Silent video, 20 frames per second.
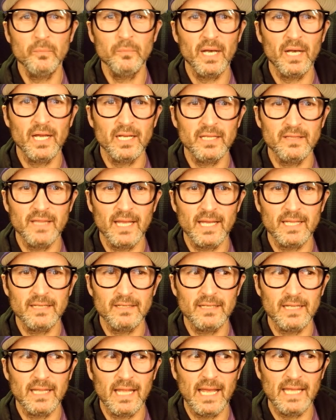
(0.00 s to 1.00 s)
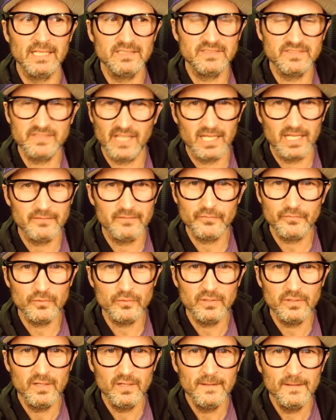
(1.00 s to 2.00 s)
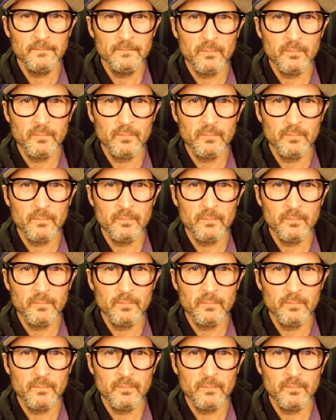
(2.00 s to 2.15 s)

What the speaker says: somebody that at Stanford,